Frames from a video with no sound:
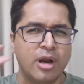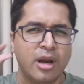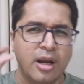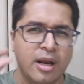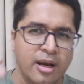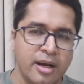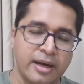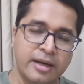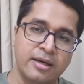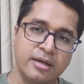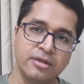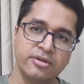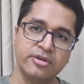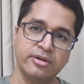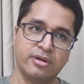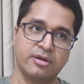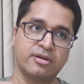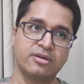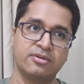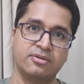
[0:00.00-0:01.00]
little
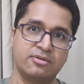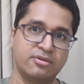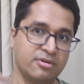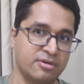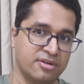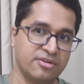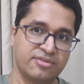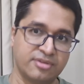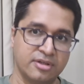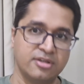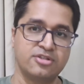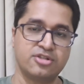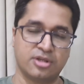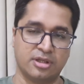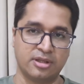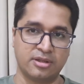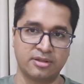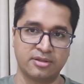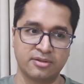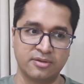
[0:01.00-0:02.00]
research
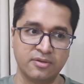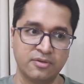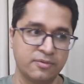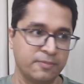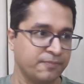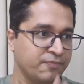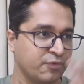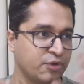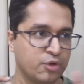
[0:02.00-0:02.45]
on this.